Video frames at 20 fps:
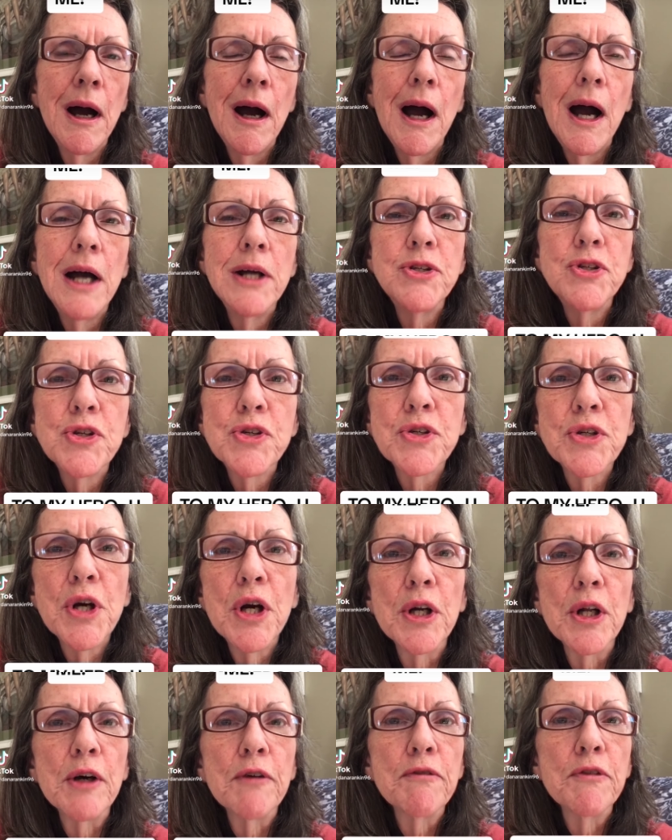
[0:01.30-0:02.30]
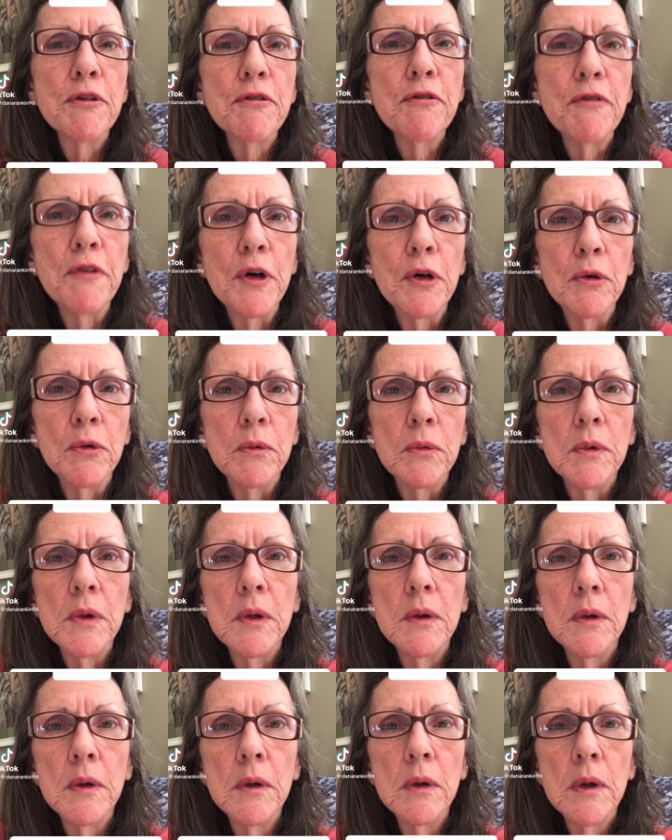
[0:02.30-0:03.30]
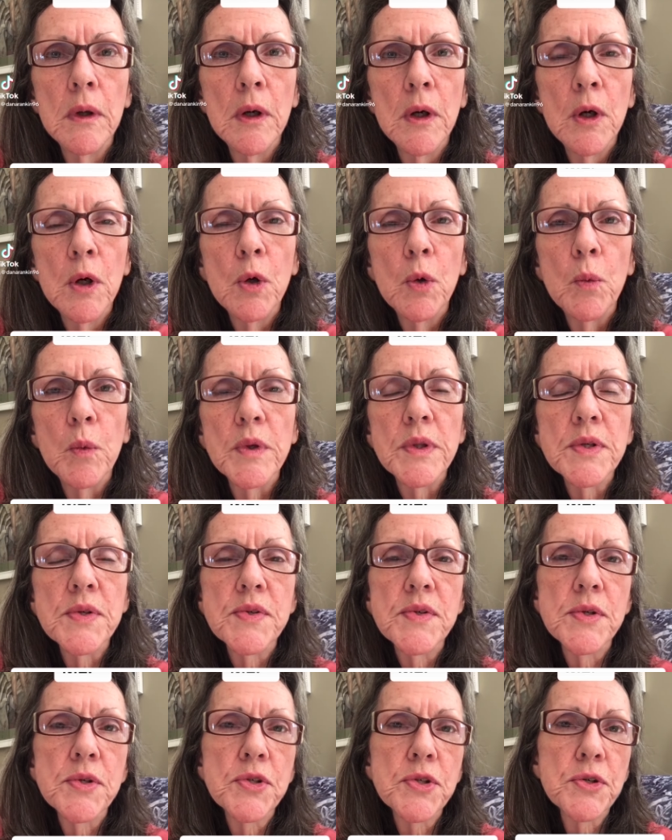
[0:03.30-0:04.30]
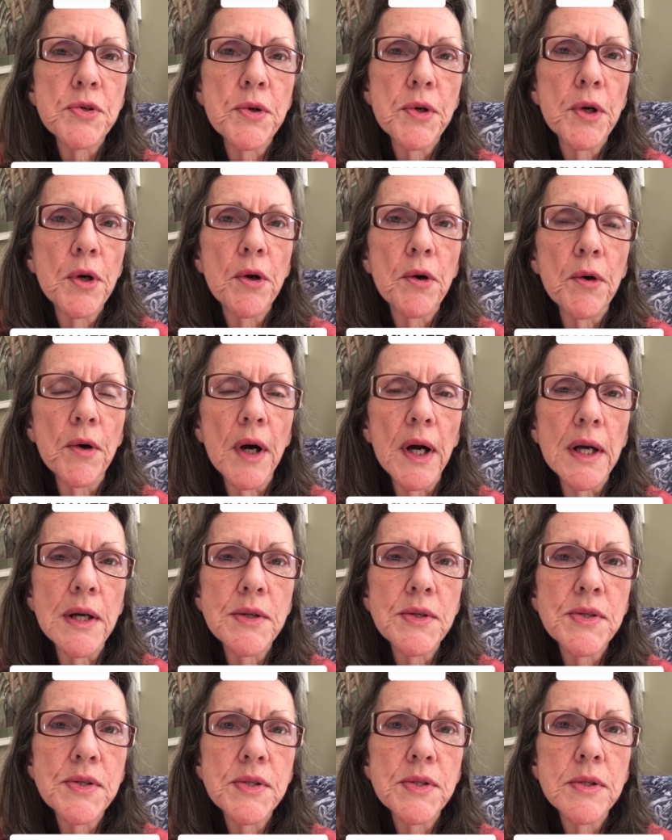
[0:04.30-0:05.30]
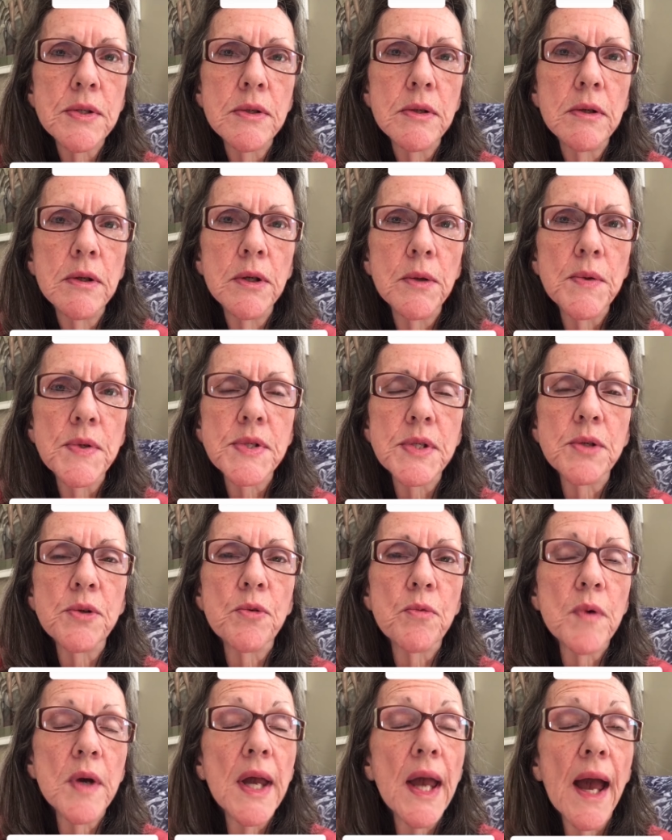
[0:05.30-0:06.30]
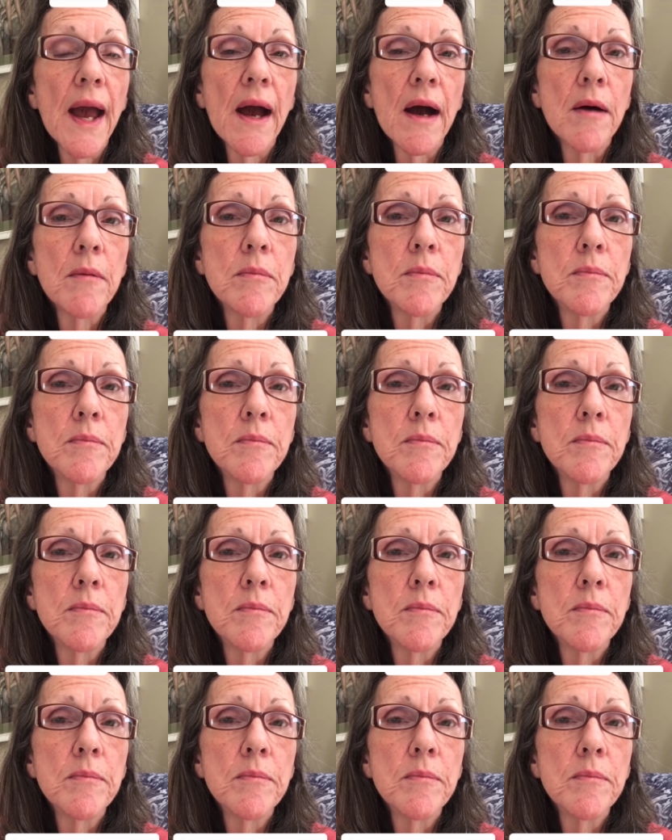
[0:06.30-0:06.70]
I just got off the phone with a sister in Christ who is in a rehab.